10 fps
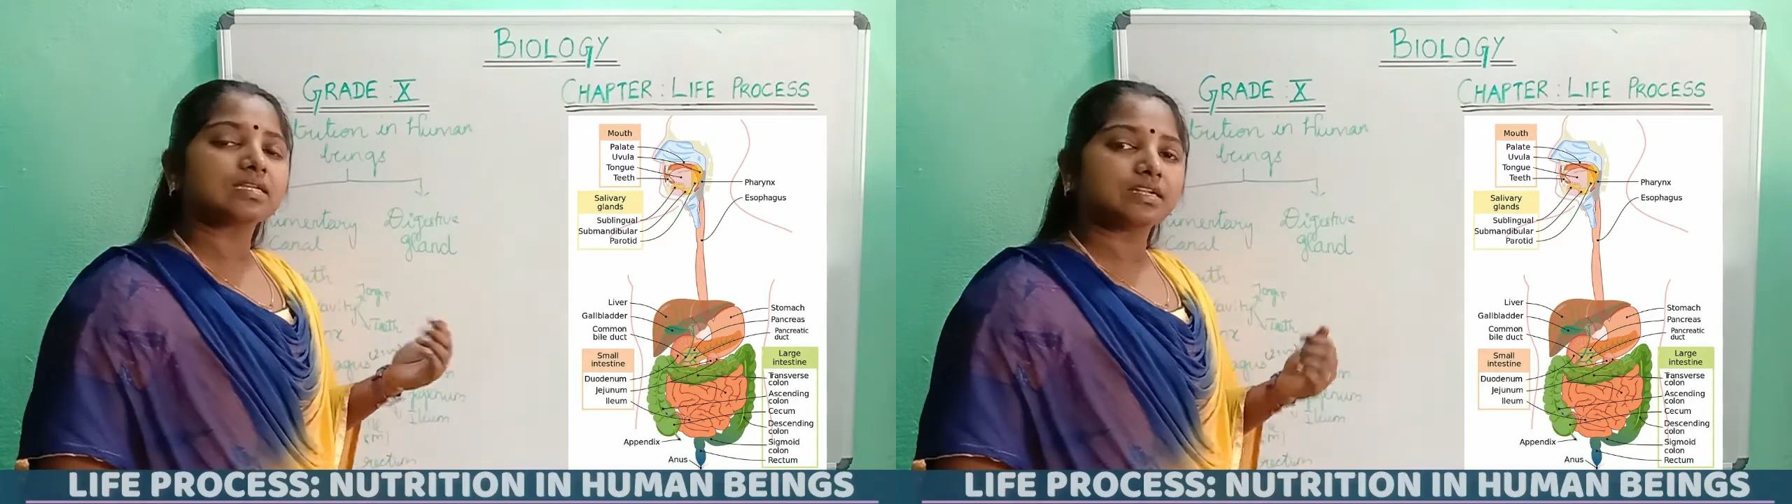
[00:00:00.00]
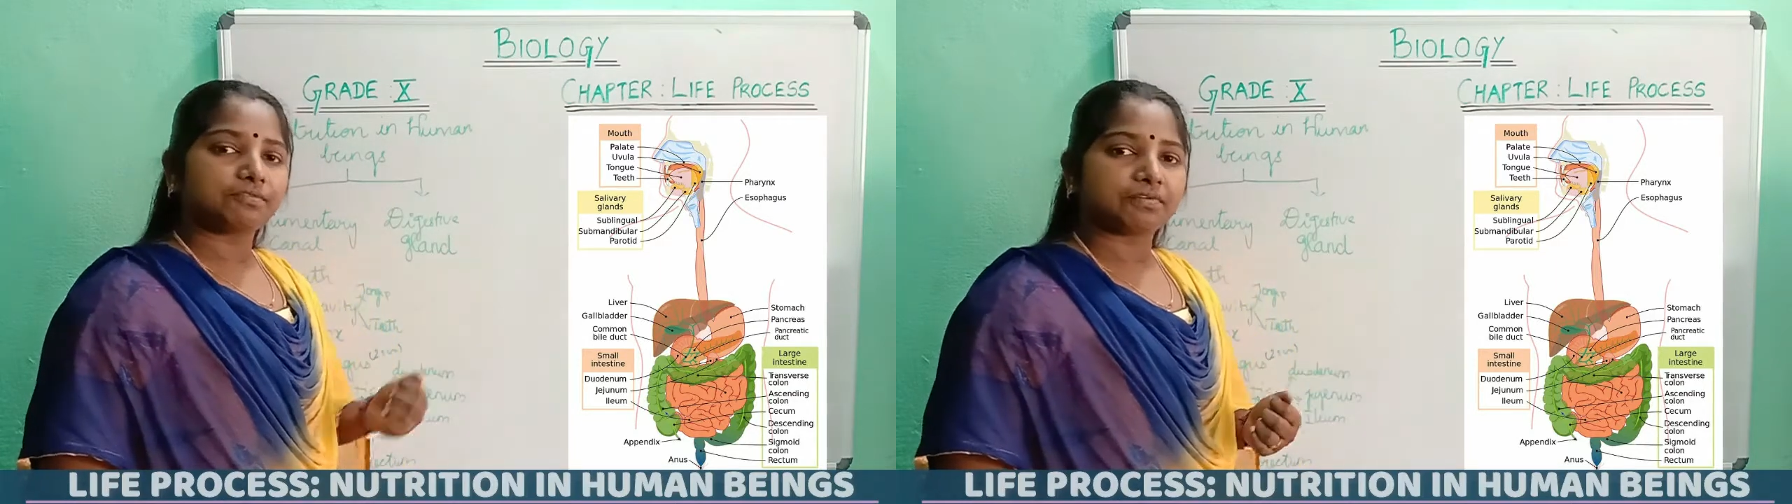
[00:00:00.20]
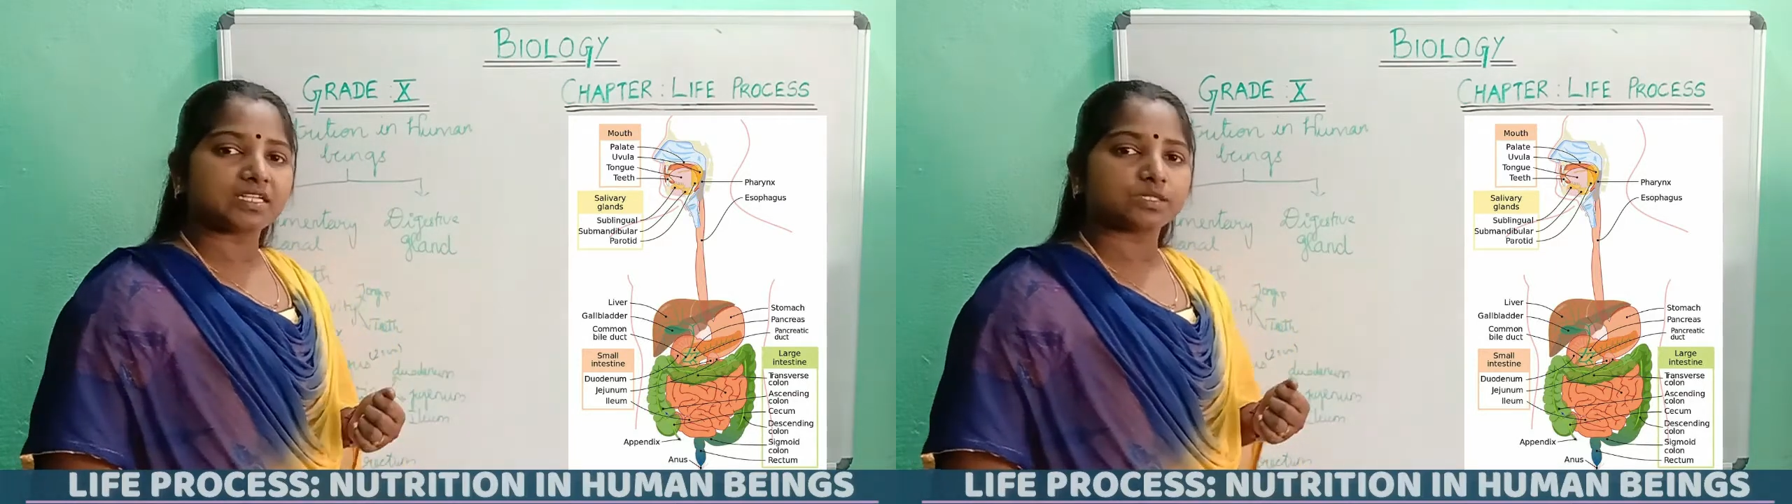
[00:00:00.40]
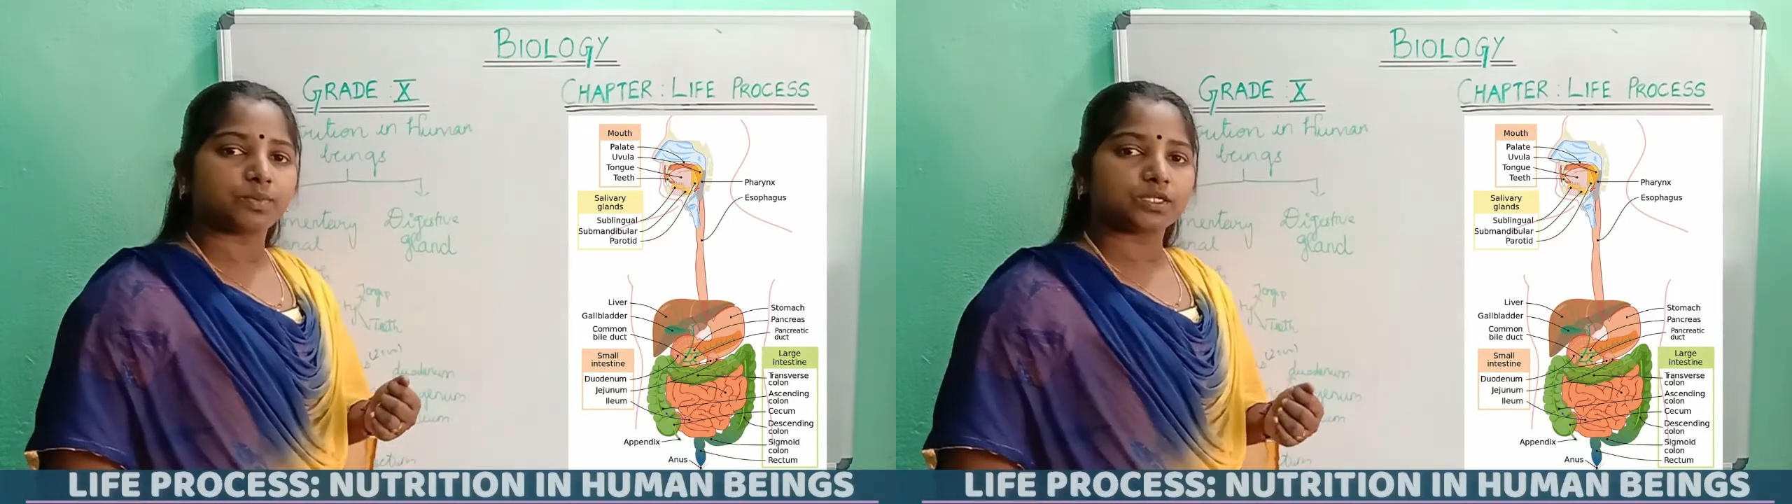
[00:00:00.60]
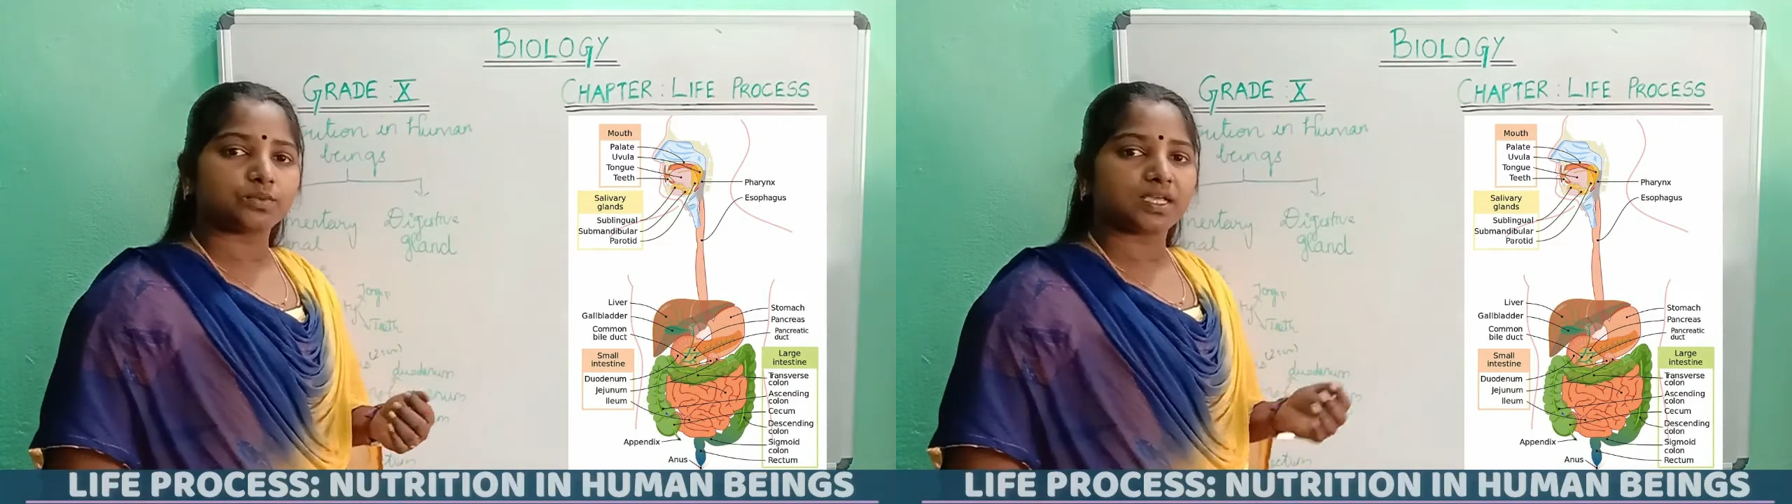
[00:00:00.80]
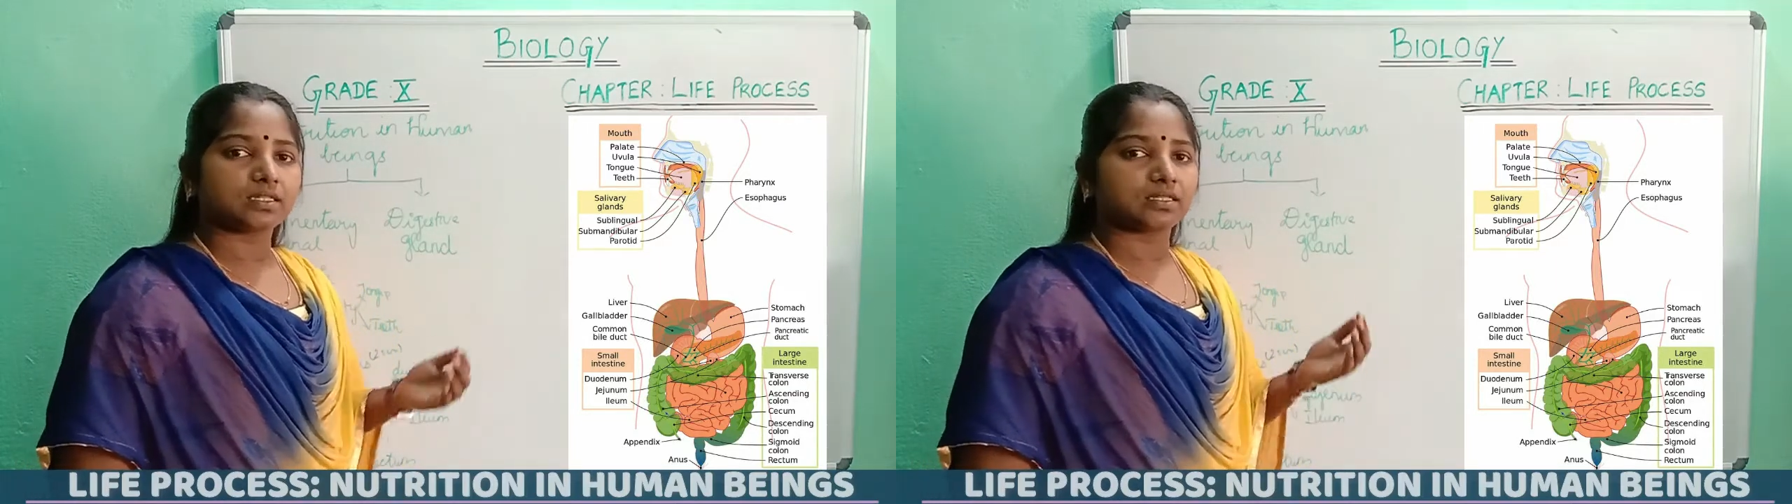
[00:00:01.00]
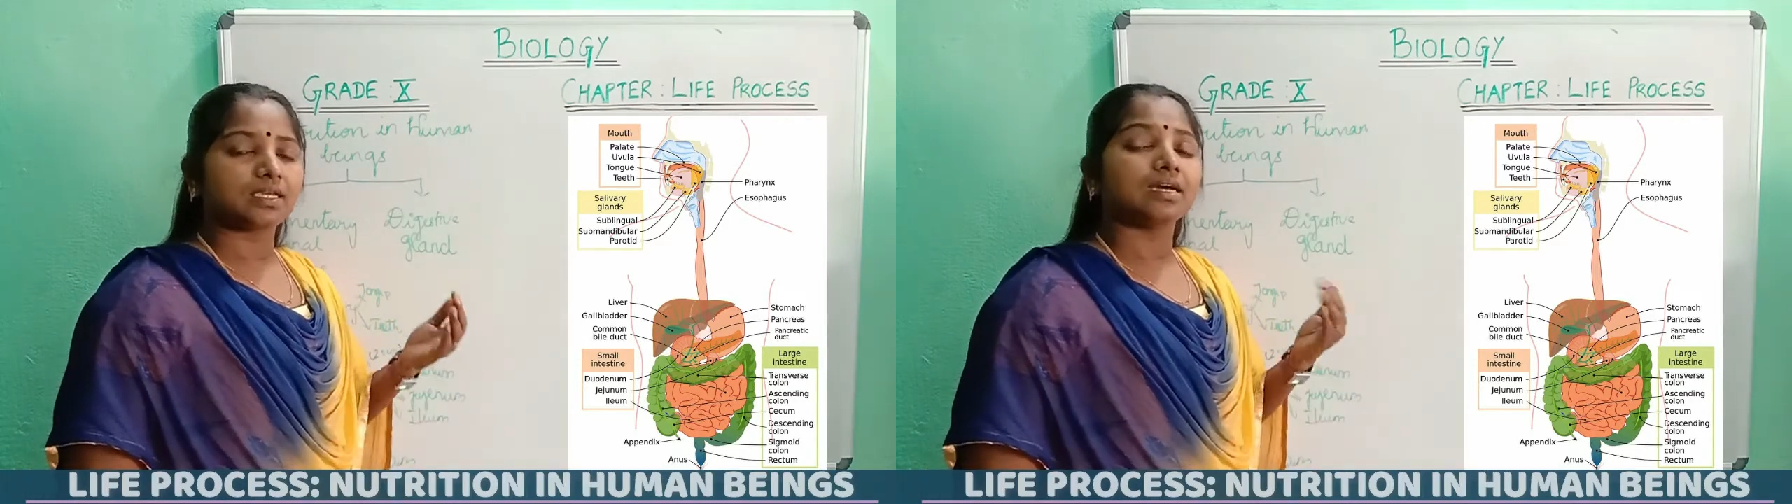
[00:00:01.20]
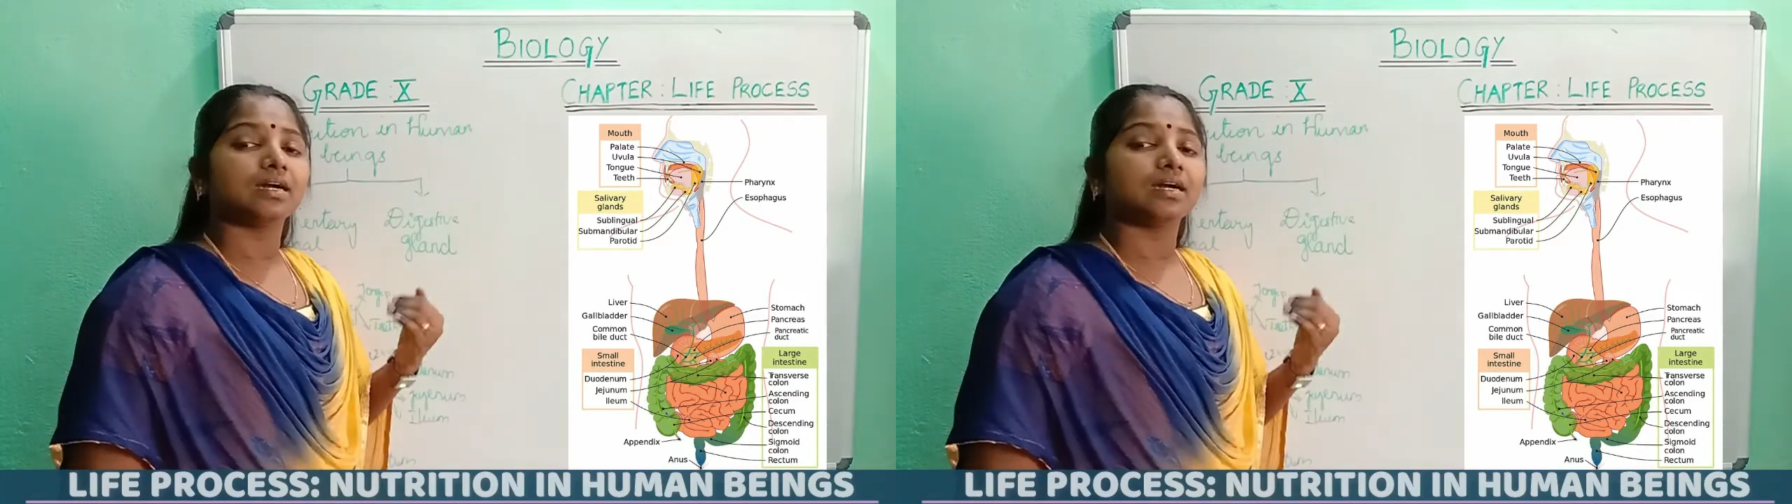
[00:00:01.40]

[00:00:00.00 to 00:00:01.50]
difference between the